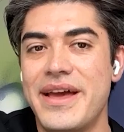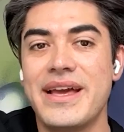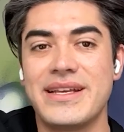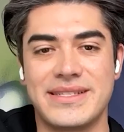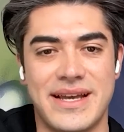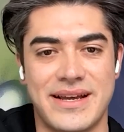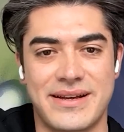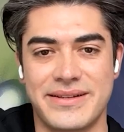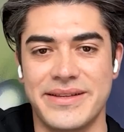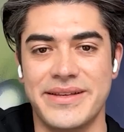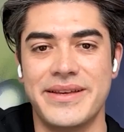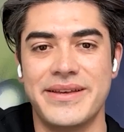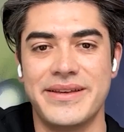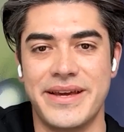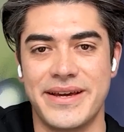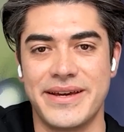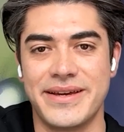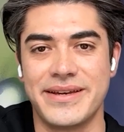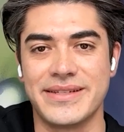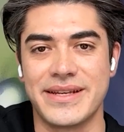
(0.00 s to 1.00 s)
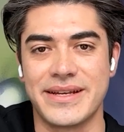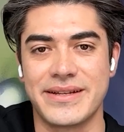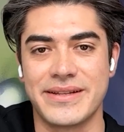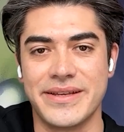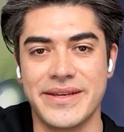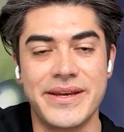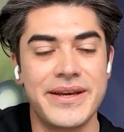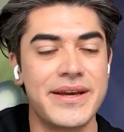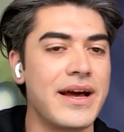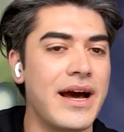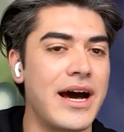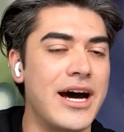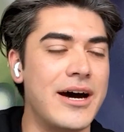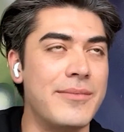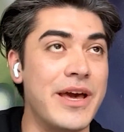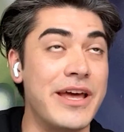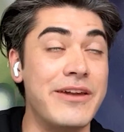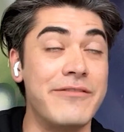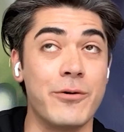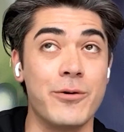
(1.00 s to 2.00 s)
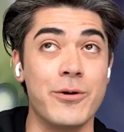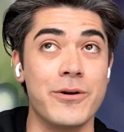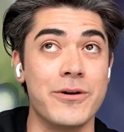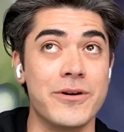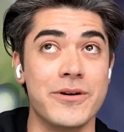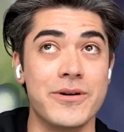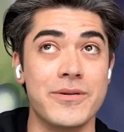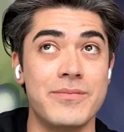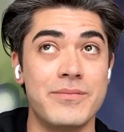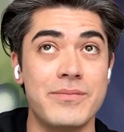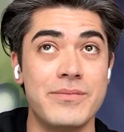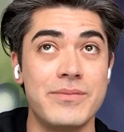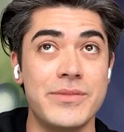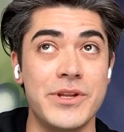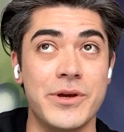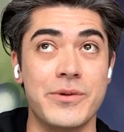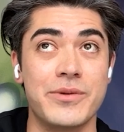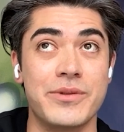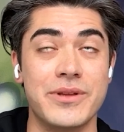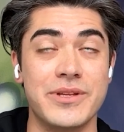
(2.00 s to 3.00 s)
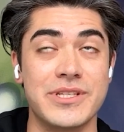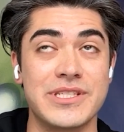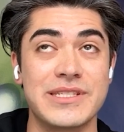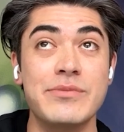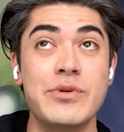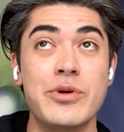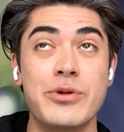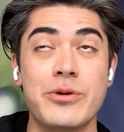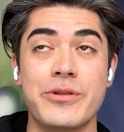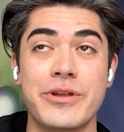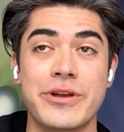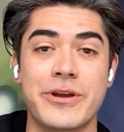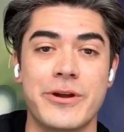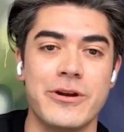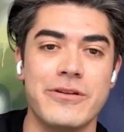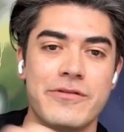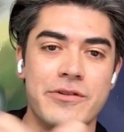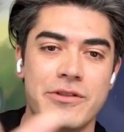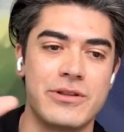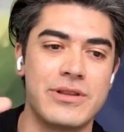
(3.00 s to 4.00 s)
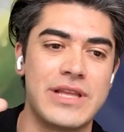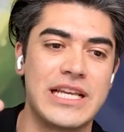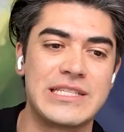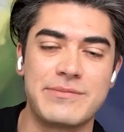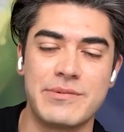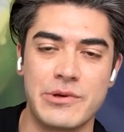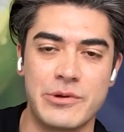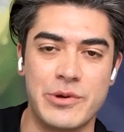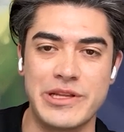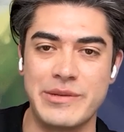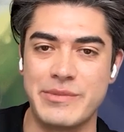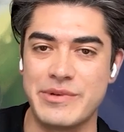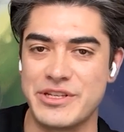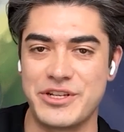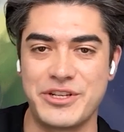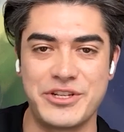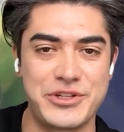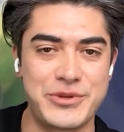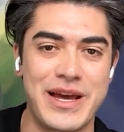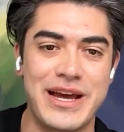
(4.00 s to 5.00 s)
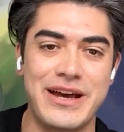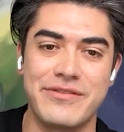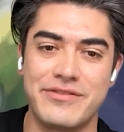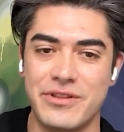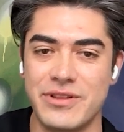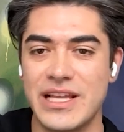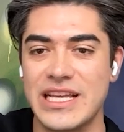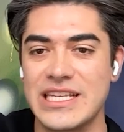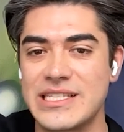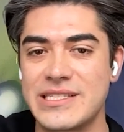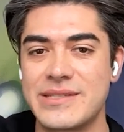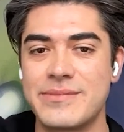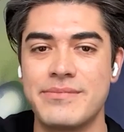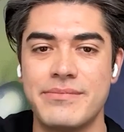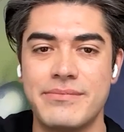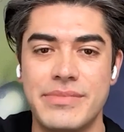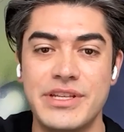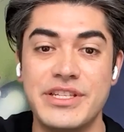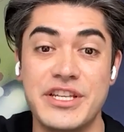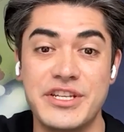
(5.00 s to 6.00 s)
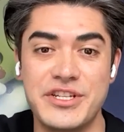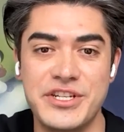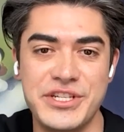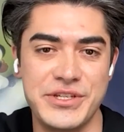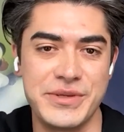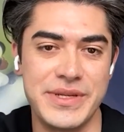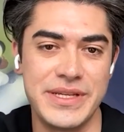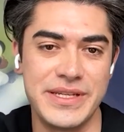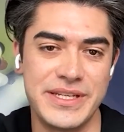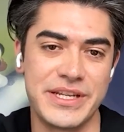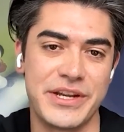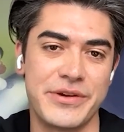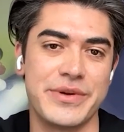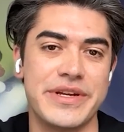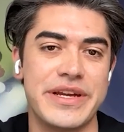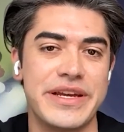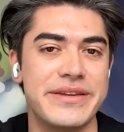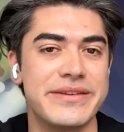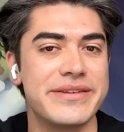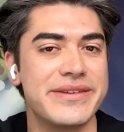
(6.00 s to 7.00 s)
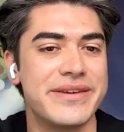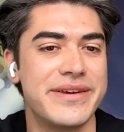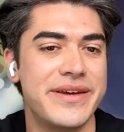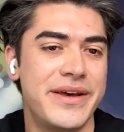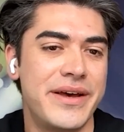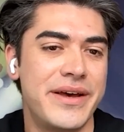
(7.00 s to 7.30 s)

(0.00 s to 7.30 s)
Exactly. Yeah, exactly. And for, the smoother the curve or the less liquidity positions you have, the less positions you need to create.